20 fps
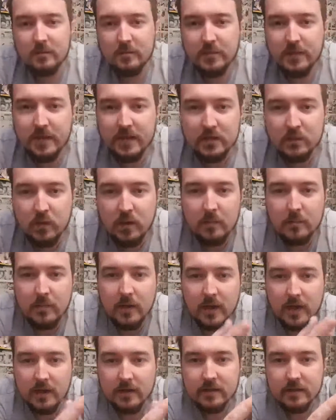PS1
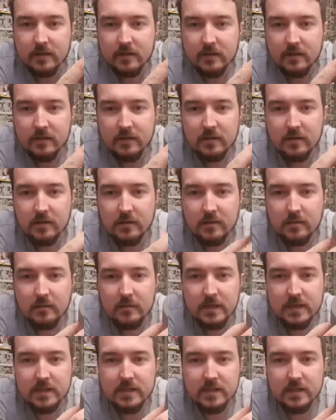pad
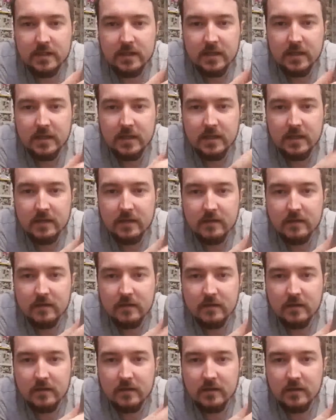missing the
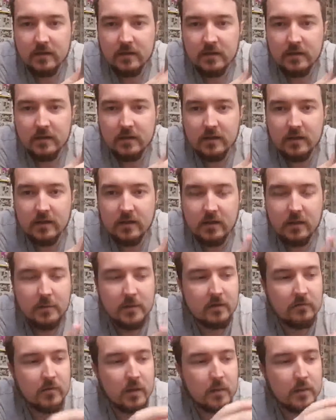
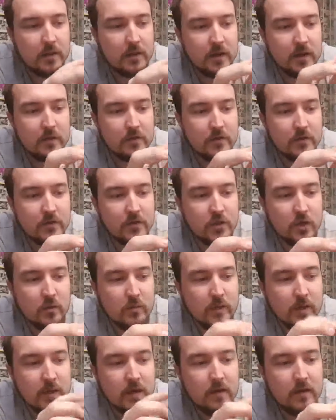bit of rubber that goes on top
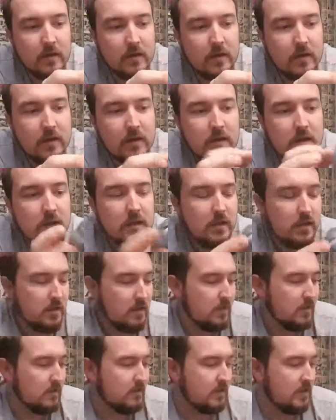there,
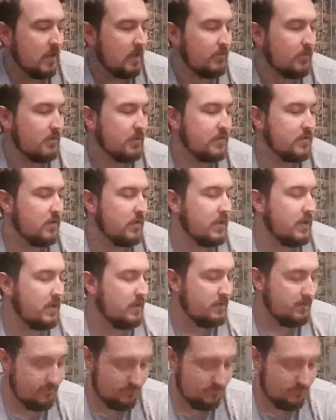so that'll probably join it.